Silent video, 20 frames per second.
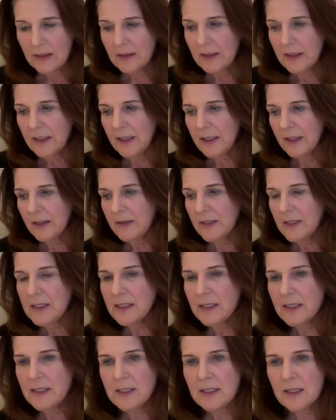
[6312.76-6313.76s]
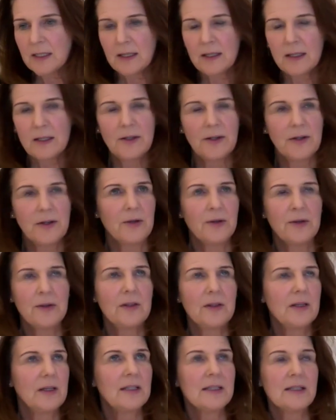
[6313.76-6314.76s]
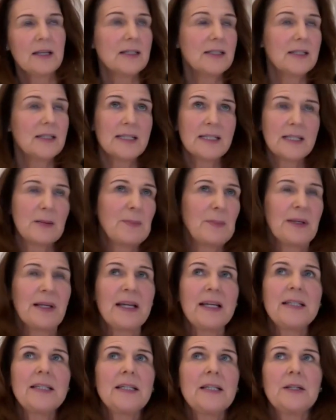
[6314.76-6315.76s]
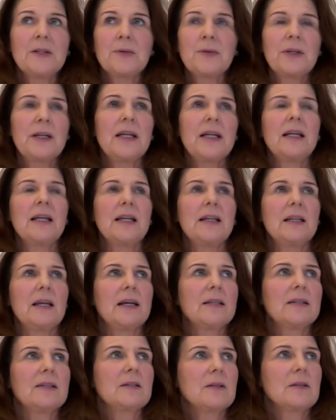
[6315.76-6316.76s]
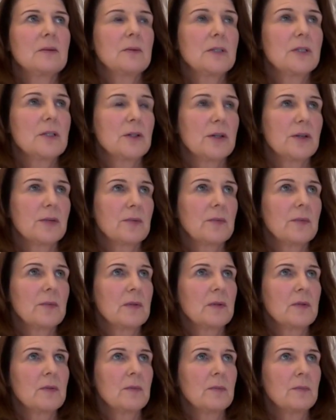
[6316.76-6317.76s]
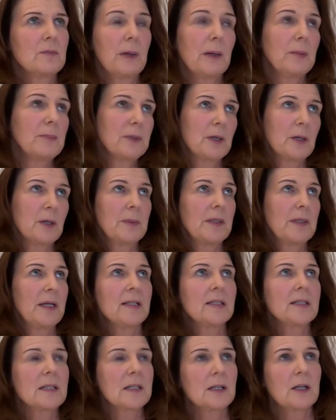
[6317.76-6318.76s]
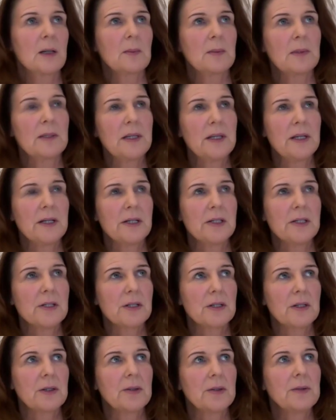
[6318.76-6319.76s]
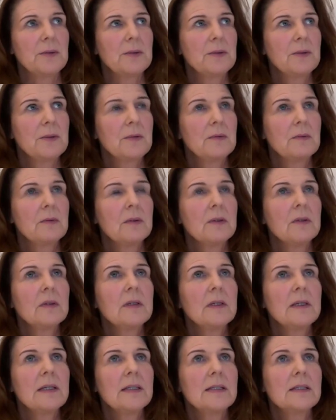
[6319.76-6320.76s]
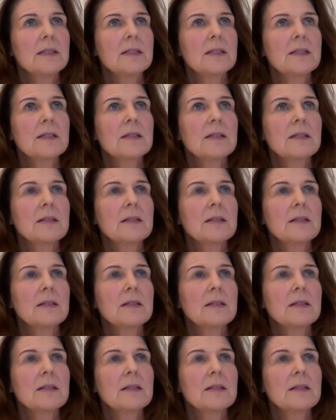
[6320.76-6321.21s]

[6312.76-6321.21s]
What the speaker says: Yeah, this is, it's a simple idea really that we sort of bumped up against a couple of years ago. And